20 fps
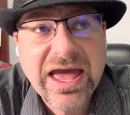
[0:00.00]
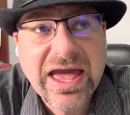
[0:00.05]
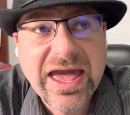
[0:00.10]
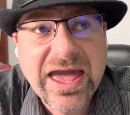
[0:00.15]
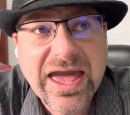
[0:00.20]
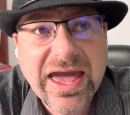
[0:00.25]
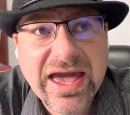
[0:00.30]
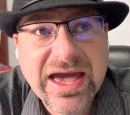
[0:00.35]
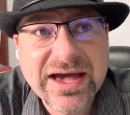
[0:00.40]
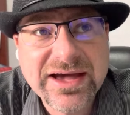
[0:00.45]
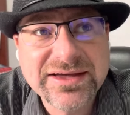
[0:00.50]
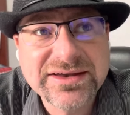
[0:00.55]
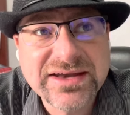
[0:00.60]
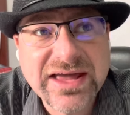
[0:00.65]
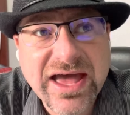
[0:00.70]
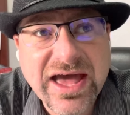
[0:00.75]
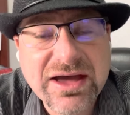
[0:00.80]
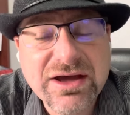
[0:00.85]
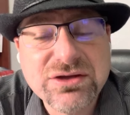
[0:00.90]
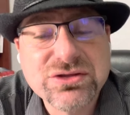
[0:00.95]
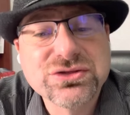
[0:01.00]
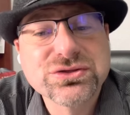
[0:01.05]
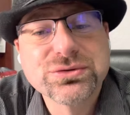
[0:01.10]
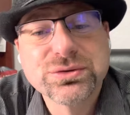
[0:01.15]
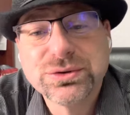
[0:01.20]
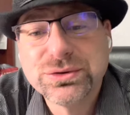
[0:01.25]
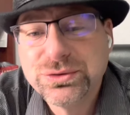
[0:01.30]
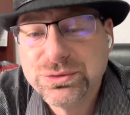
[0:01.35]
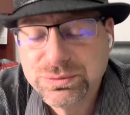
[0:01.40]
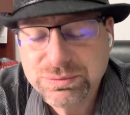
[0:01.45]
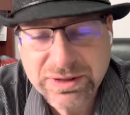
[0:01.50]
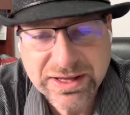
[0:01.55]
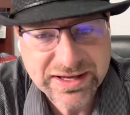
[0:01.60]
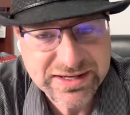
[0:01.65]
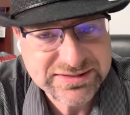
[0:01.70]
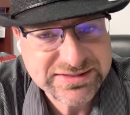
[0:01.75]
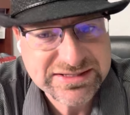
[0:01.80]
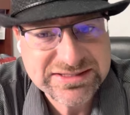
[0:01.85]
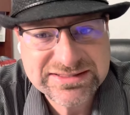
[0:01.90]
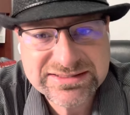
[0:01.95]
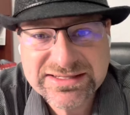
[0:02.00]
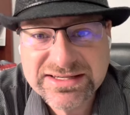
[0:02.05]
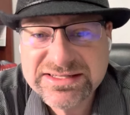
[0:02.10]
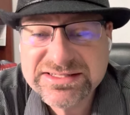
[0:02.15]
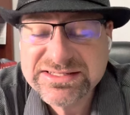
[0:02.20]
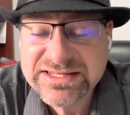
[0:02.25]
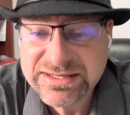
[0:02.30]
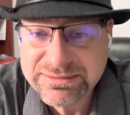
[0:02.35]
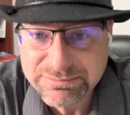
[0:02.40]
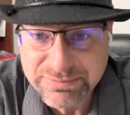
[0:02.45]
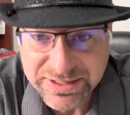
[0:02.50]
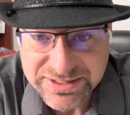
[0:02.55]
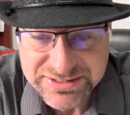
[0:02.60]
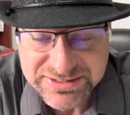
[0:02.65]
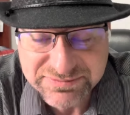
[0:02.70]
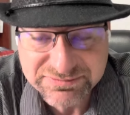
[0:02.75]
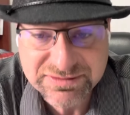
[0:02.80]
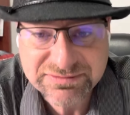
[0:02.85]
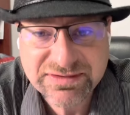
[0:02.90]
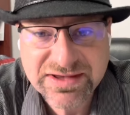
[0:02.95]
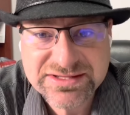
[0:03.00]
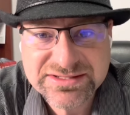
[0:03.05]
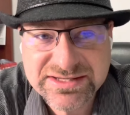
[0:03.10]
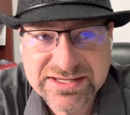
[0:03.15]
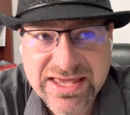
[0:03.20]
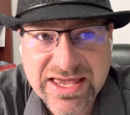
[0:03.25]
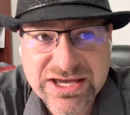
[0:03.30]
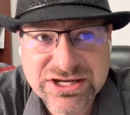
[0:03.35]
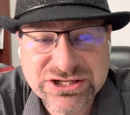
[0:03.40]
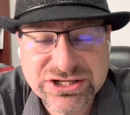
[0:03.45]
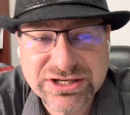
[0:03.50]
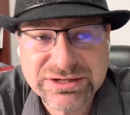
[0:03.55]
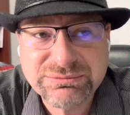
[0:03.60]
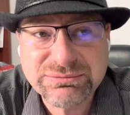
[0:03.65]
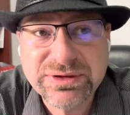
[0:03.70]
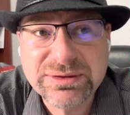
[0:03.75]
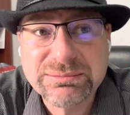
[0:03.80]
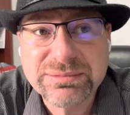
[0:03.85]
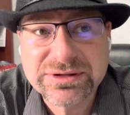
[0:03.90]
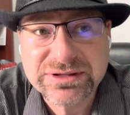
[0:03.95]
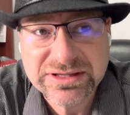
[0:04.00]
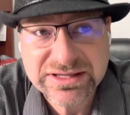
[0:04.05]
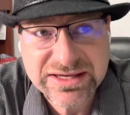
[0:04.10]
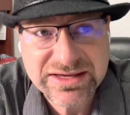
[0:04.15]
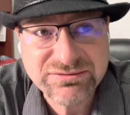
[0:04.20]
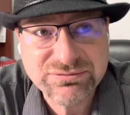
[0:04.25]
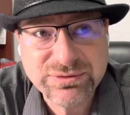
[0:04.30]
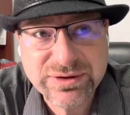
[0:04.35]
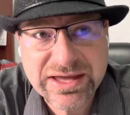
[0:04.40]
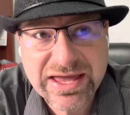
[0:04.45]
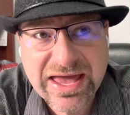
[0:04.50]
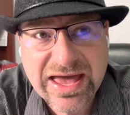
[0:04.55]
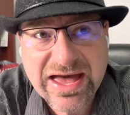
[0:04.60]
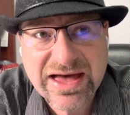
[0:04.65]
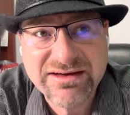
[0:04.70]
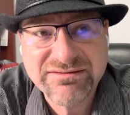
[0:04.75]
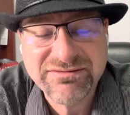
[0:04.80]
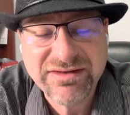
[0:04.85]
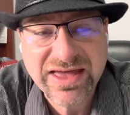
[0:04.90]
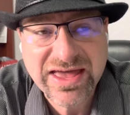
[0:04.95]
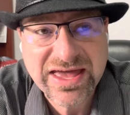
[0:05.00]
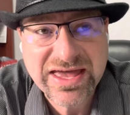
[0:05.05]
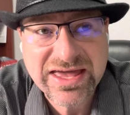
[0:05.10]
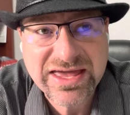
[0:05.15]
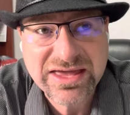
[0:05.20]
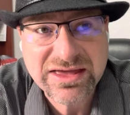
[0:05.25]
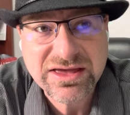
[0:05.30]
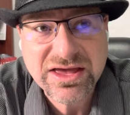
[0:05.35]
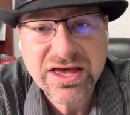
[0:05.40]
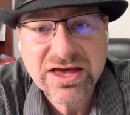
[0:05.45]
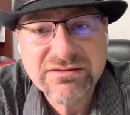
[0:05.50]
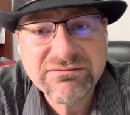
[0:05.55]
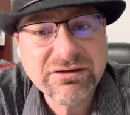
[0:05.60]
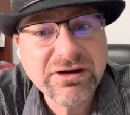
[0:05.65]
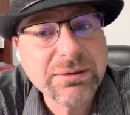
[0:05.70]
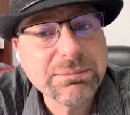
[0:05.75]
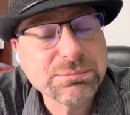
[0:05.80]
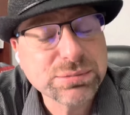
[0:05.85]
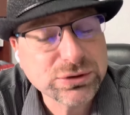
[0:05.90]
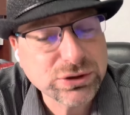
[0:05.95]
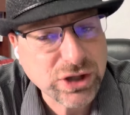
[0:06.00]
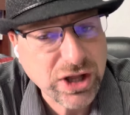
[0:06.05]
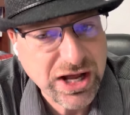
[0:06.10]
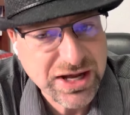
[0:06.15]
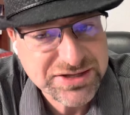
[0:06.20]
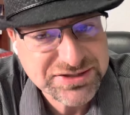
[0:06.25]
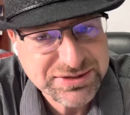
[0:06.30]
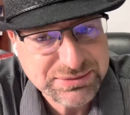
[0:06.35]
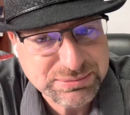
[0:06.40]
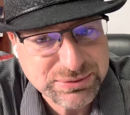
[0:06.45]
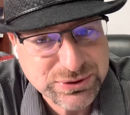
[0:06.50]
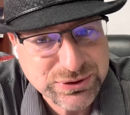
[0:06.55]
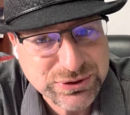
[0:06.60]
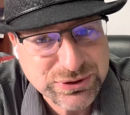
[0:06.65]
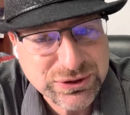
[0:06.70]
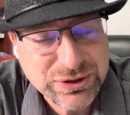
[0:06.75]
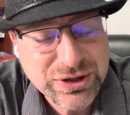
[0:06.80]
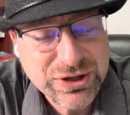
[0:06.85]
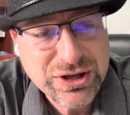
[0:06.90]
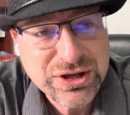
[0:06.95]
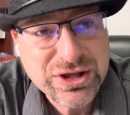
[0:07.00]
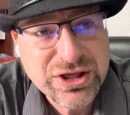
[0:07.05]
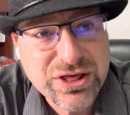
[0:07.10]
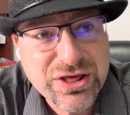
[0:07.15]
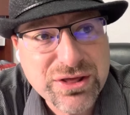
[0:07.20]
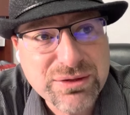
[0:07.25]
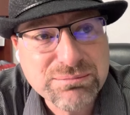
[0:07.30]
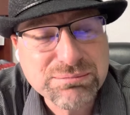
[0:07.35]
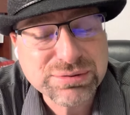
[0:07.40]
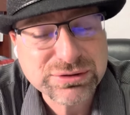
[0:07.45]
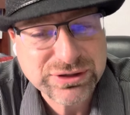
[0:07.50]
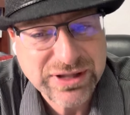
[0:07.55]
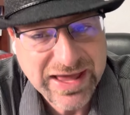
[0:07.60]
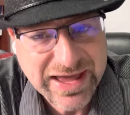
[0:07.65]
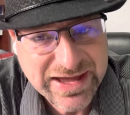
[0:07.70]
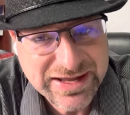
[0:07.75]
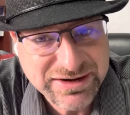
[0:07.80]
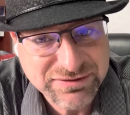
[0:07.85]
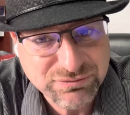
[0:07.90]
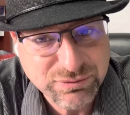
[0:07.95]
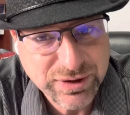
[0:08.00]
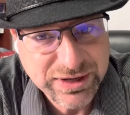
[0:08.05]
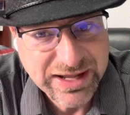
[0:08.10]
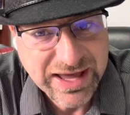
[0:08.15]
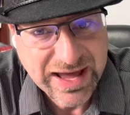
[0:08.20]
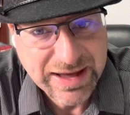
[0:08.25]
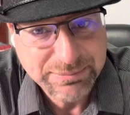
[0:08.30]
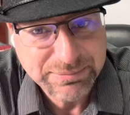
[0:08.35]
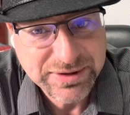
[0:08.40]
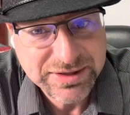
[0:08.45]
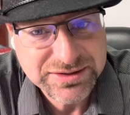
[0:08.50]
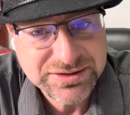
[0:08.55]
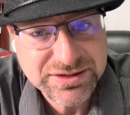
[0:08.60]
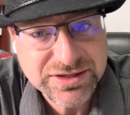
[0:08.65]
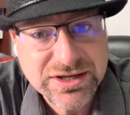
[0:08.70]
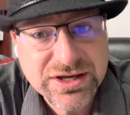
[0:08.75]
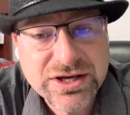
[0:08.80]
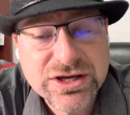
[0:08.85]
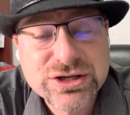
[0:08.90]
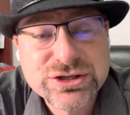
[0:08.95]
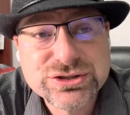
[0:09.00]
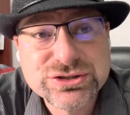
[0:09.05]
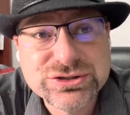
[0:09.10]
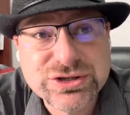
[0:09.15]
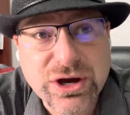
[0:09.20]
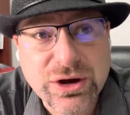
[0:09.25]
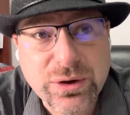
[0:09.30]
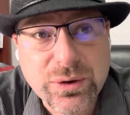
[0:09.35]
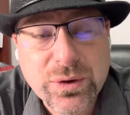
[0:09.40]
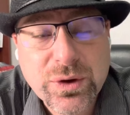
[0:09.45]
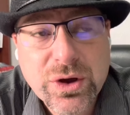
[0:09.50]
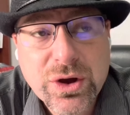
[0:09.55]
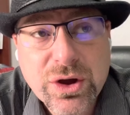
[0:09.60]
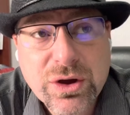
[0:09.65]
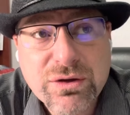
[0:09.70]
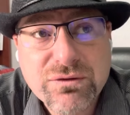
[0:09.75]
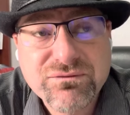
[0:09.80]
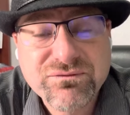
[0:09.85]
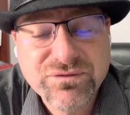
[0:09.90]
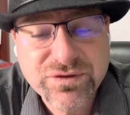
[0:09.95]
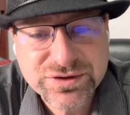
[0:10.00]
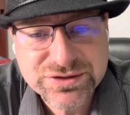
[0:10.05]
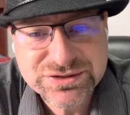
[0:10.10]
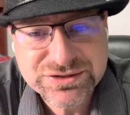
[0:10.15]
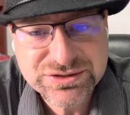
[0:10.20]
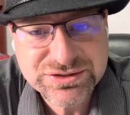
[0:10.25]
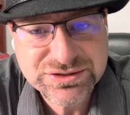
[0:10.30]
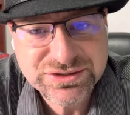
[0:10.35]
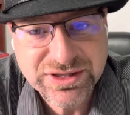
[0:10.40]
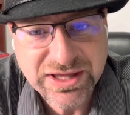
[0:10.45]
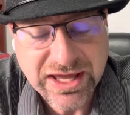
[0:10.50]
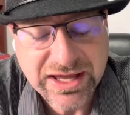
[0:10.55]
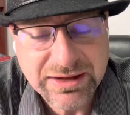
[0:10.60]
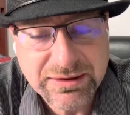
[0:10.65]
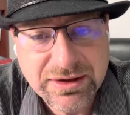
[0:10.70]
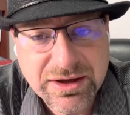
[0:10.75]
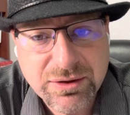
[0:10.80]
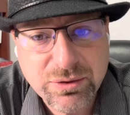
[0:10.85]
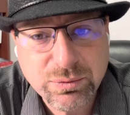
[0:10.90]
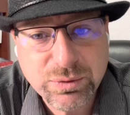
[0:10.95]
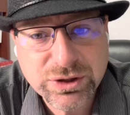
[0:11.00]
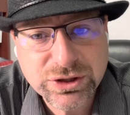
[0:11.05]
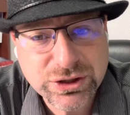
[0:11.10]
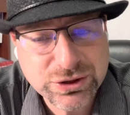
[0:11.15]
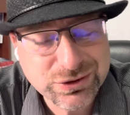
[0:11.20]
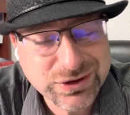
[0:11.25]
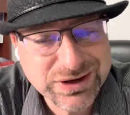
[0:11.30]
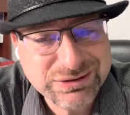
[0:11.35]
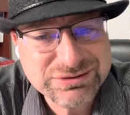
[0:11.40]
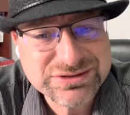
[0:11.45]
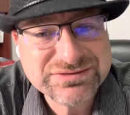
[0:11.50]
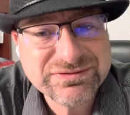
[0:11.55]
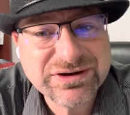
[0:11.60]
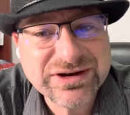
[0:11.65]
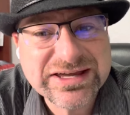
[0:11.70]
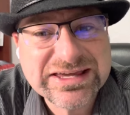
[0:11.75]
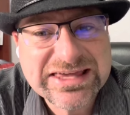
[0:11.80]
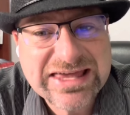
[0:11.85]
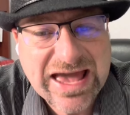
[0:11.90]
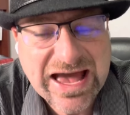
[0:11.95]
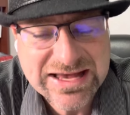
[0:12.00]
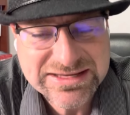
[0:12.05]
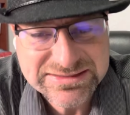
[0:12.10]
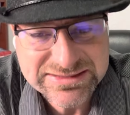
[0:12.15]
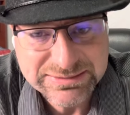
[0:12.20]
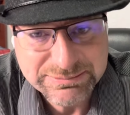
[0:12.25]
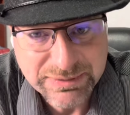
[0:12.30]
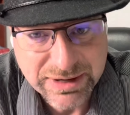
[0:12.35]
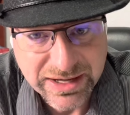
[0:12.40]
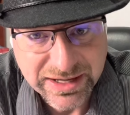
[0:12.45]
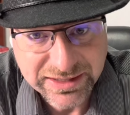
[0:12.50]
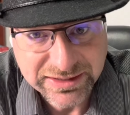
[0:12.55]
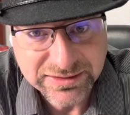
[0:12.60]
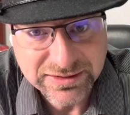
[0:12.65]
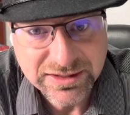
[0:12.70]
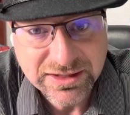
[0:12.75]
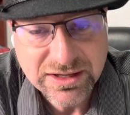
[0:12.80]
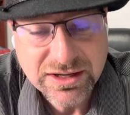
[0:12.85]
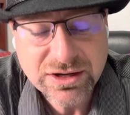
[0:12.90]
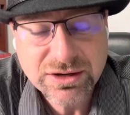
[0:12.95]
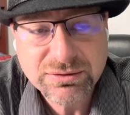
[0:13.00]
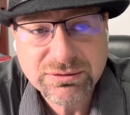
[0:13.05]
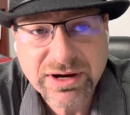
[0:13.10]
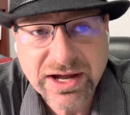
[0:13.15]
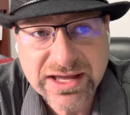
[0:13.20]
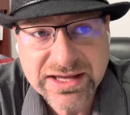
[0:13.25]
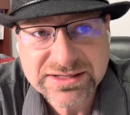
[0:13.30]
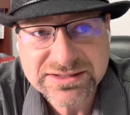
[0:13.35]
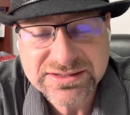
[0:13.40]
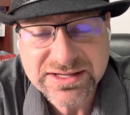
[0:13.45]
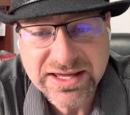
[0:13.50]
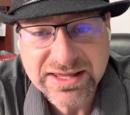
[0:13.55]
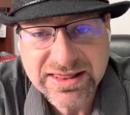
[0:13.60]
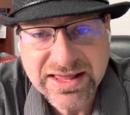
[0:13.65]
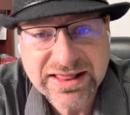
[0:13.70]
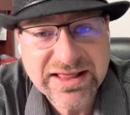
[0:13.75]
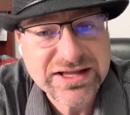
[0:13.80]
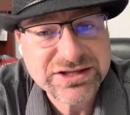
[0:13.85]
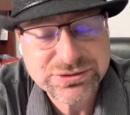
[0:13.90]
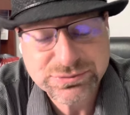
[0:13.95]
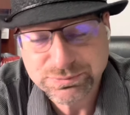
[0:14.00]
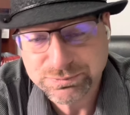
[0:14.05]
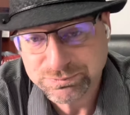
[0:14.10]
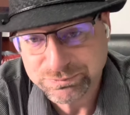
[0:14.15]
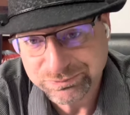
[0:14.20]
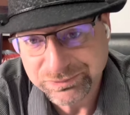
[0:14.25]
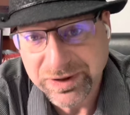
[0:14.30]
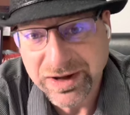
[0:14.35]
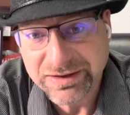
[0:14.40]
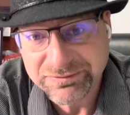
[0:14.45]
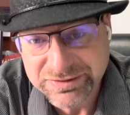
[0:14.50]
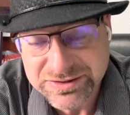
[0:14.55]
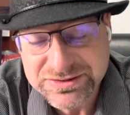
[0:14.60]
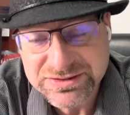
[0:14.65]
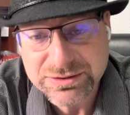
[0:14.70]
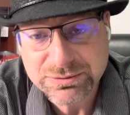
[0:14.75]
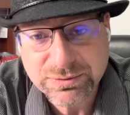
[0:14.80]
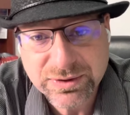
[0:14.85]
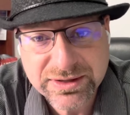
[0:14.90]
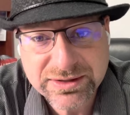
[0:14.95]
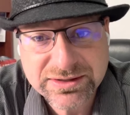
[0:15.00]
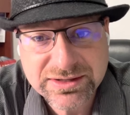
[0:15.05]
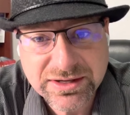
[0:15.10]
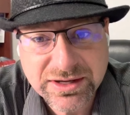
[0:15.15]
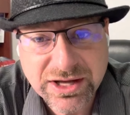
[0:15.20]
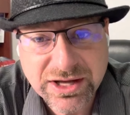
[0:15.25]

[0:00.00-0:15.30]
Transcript: And through, like I said, 16 months of investigation, we believe we have a very plausible plan of what happened. So first thing, Willow Creek was a very gassy mine, right? And that's obviously what